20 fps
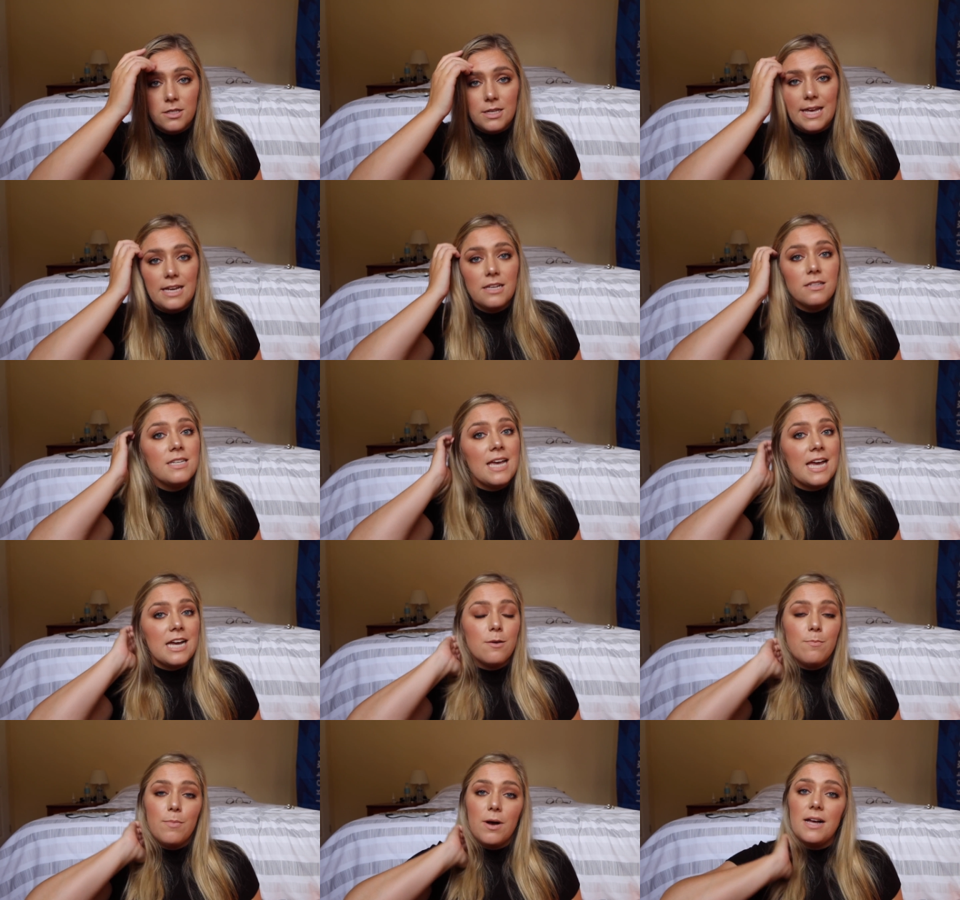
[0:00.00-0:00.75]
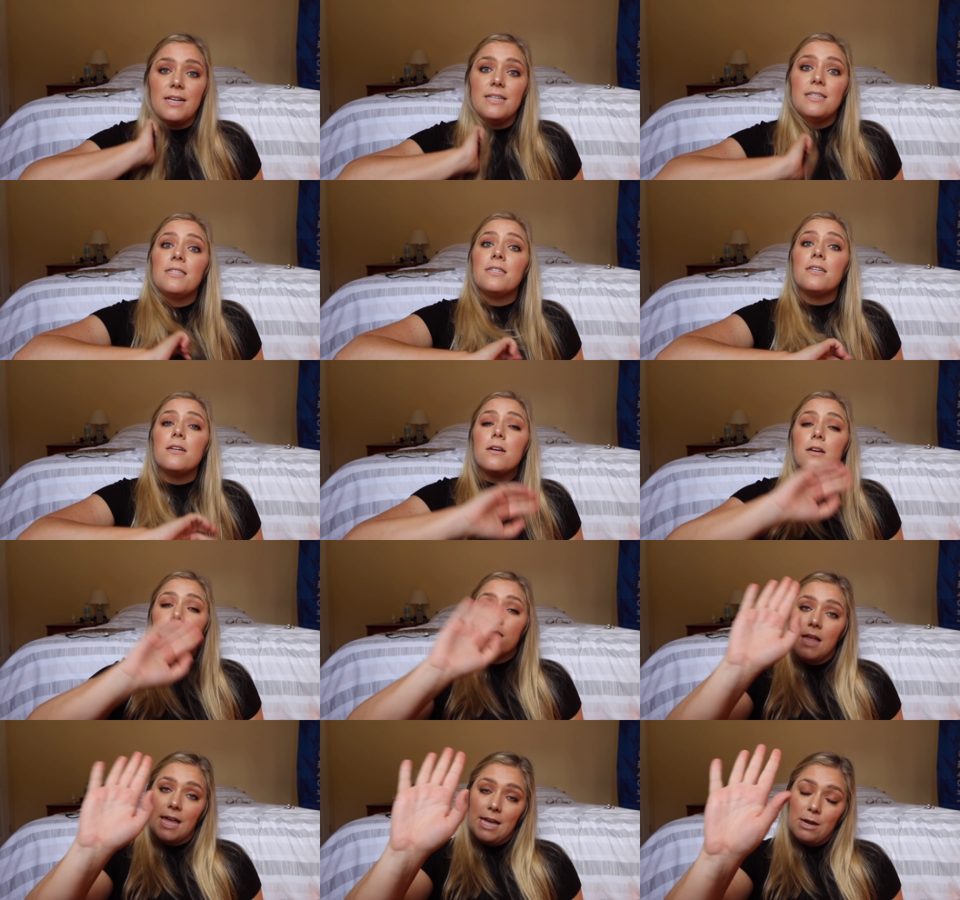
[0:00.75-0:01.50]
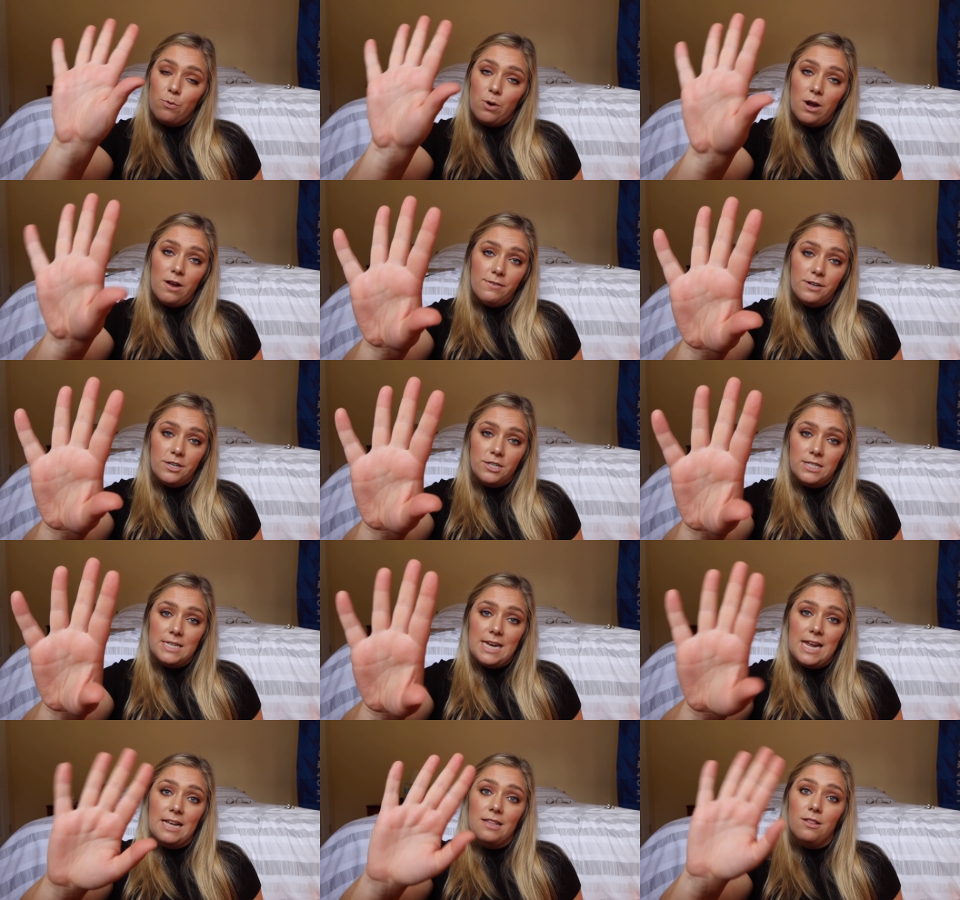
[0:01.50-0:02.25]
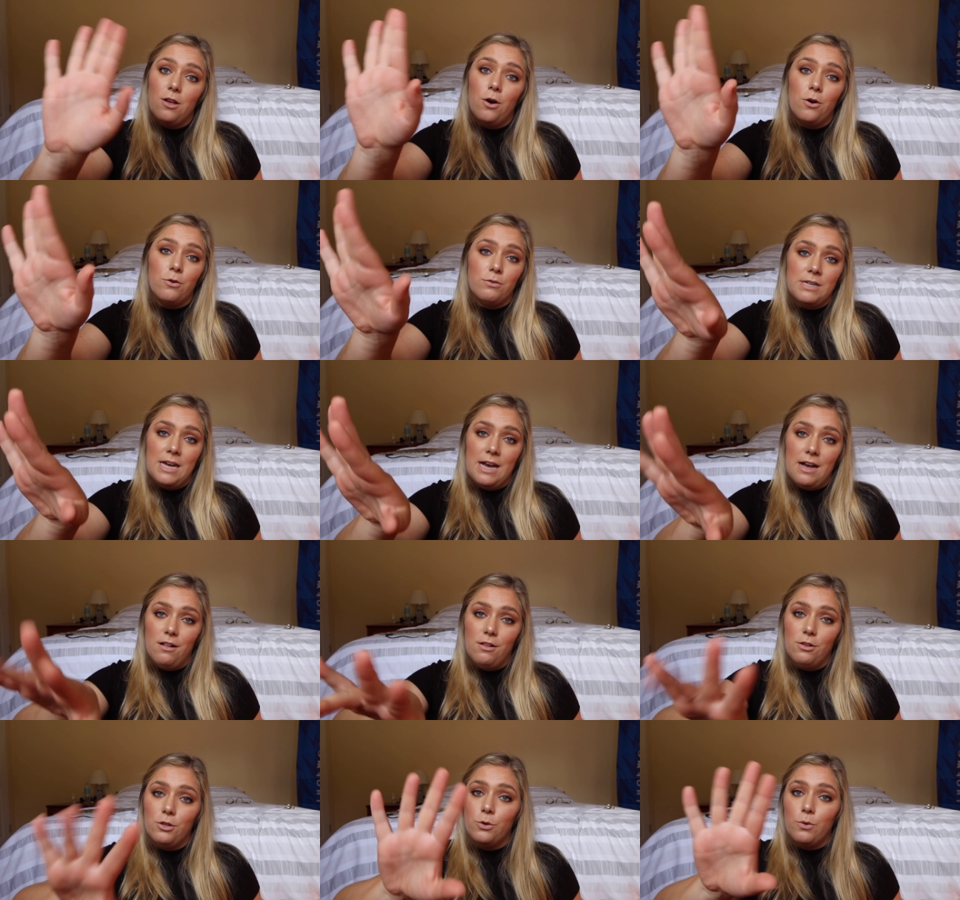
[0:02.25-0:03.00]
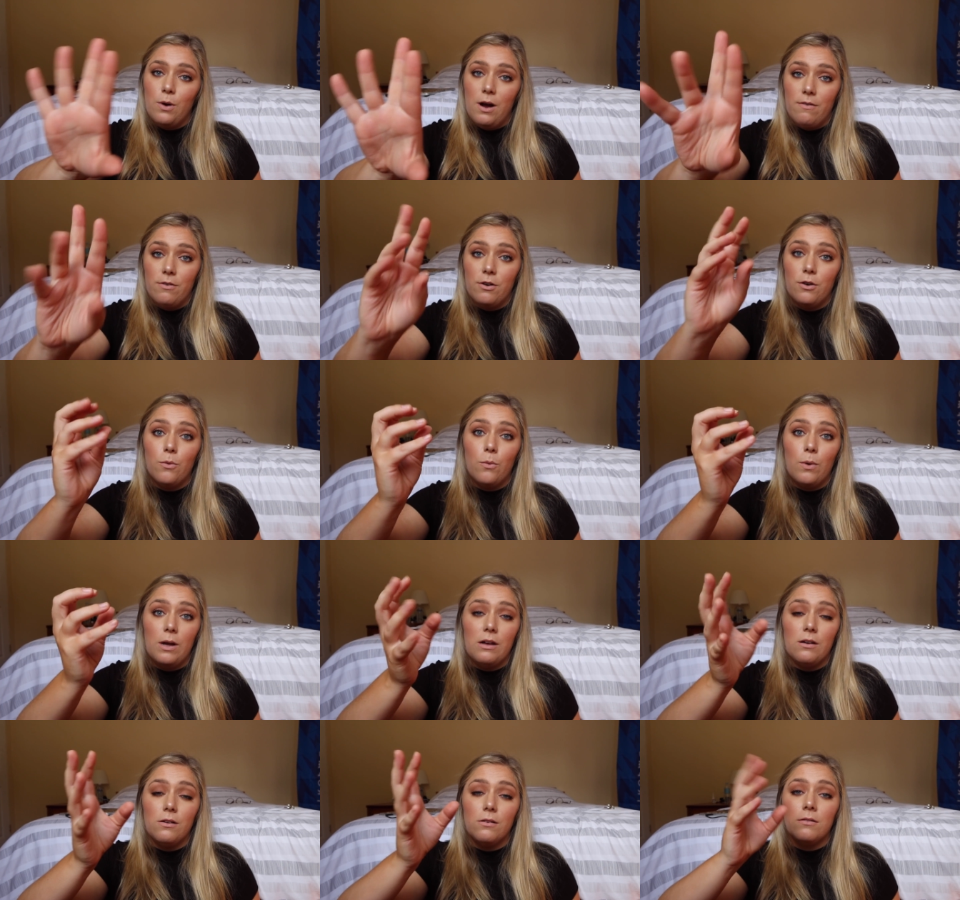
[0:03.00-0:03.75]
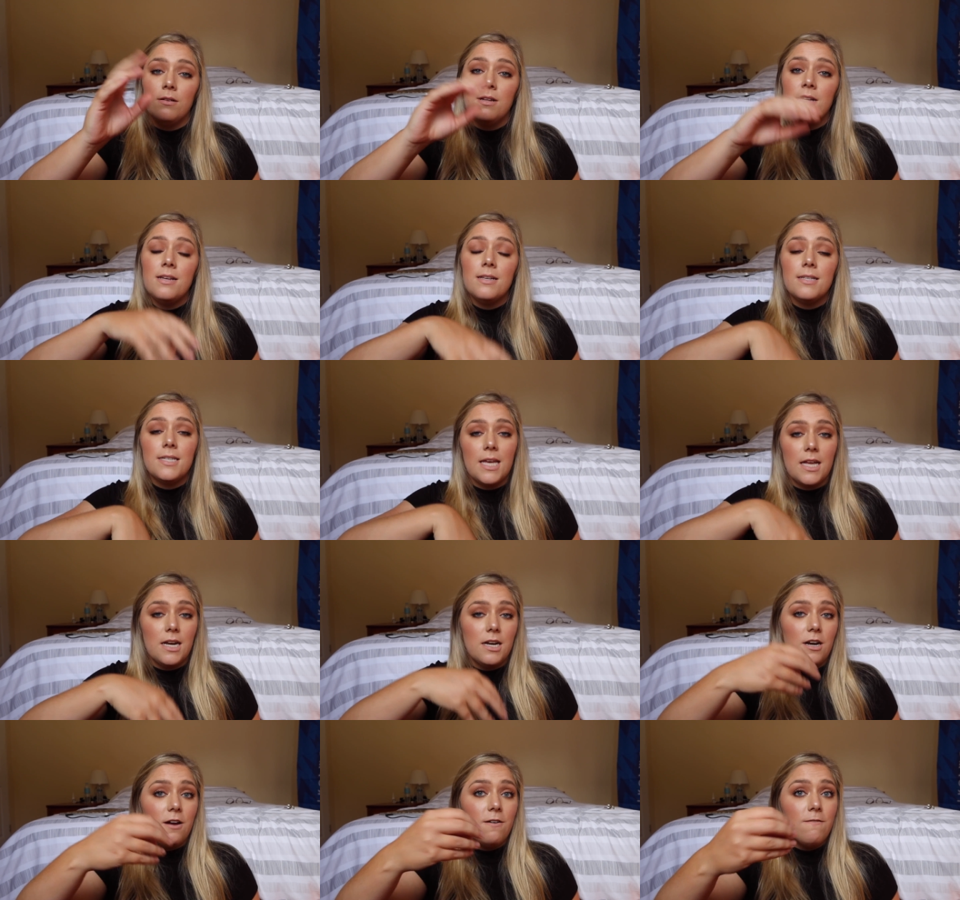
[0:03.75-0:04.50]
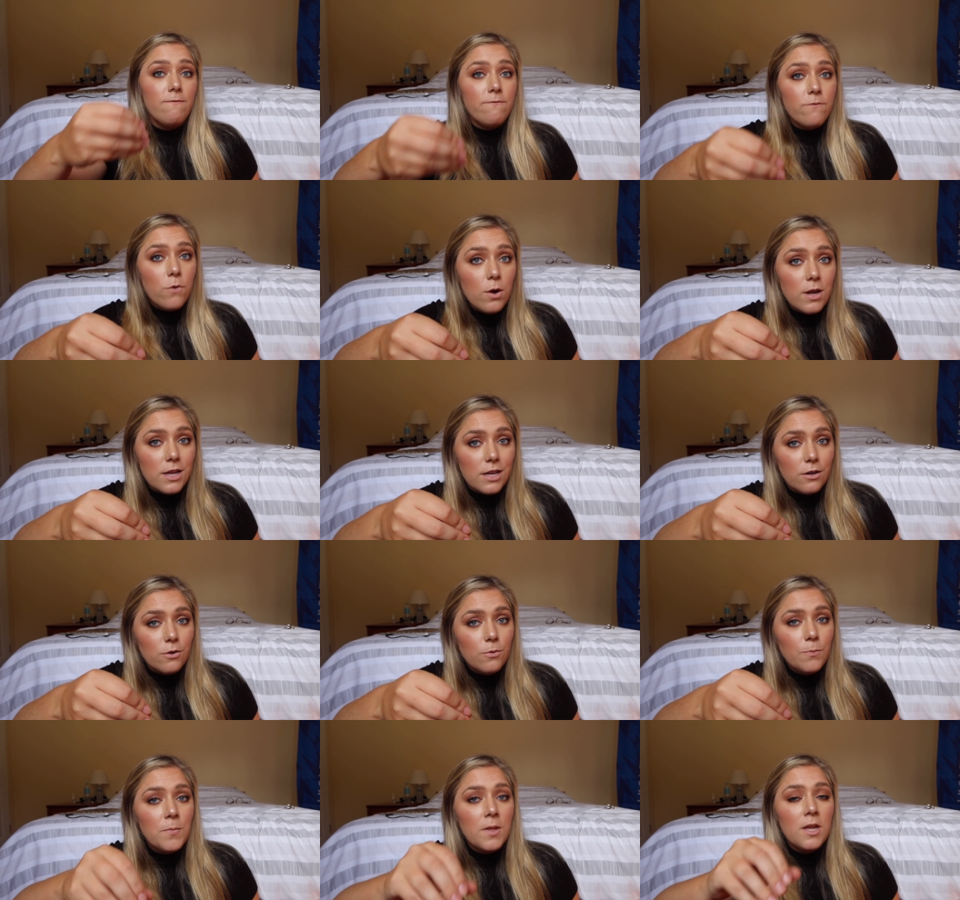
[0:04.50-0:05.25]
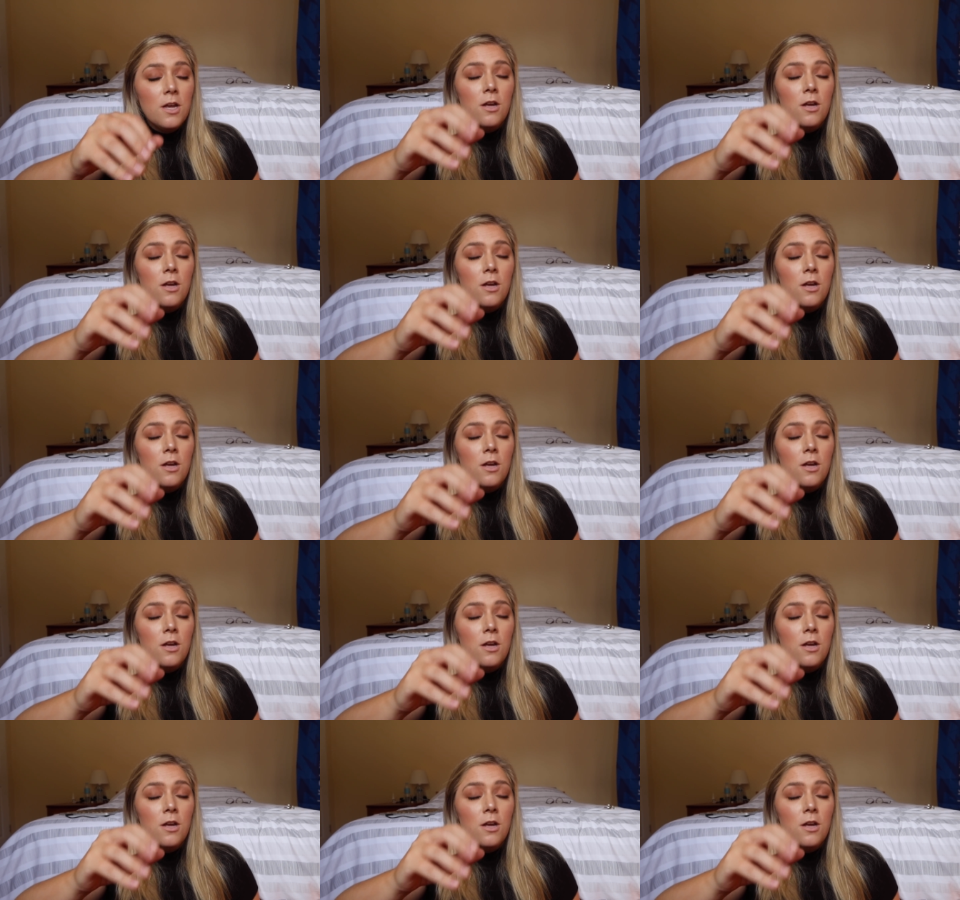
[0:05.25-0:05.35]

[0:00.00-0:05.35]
Like, take a bus, like wherever you're staying, the hotel, whoever will set it up for you.